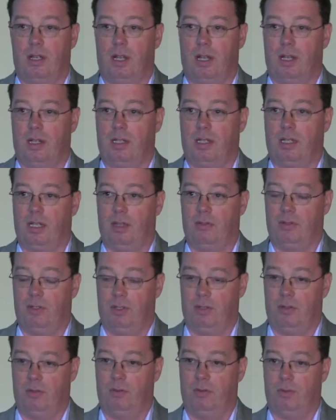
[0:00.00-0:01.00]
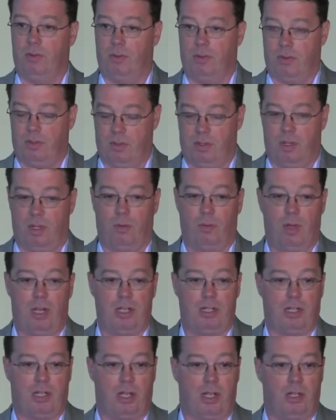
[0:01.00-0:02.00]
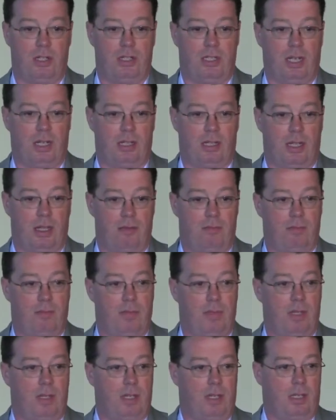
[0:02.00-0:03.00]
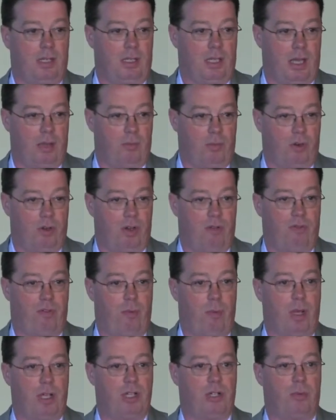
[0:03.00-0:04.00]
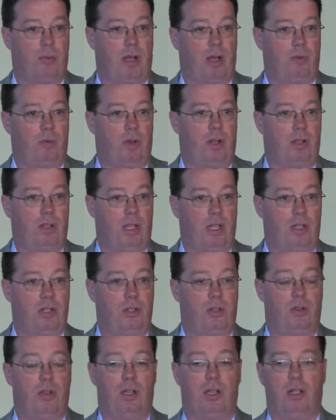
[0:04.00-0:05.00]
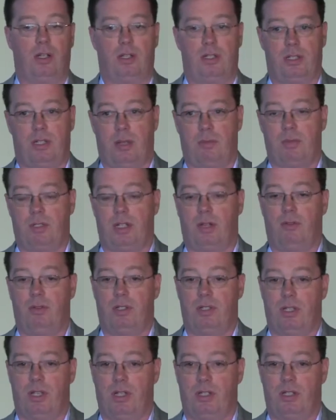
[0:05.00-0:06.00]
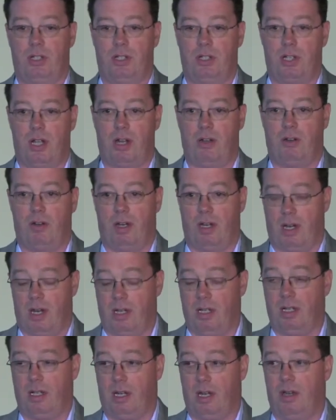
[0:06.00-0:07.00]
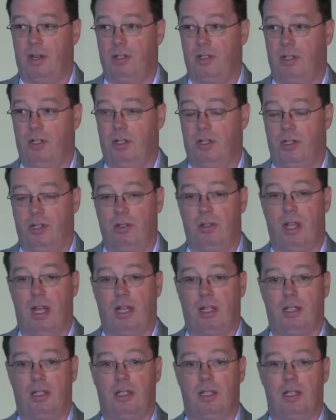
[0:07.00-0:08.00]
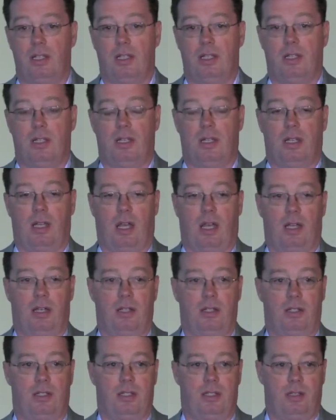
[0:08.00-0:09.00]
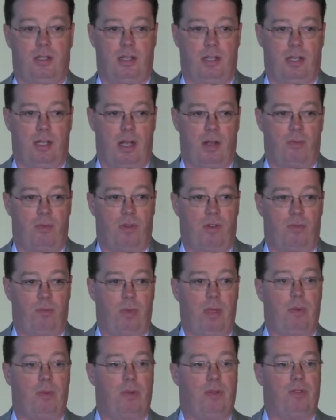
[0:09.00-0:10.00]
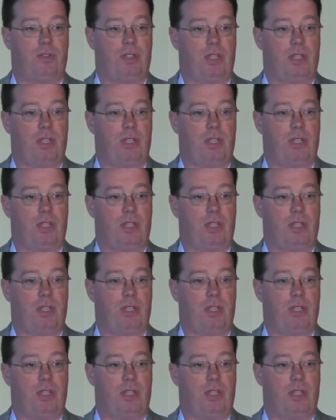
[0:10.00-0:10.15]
uh, that gives you a way to contact them, get more information about what they're doing and stem cell research in general, and I'd encourage you to do that. And as a number of people have